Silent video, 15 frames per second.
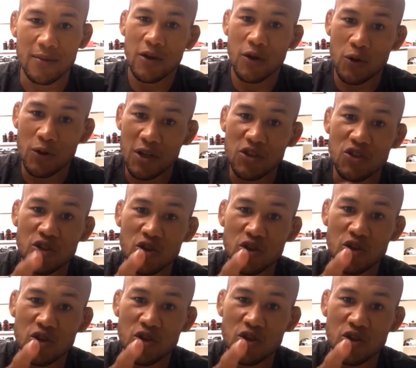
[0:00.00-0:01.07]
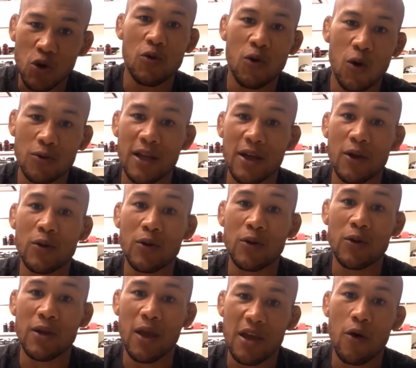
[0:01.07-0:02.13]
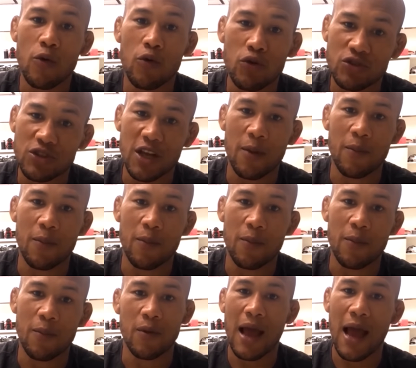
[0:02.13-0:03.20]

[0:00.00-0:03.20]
You need to show to the world that you can be a real champion.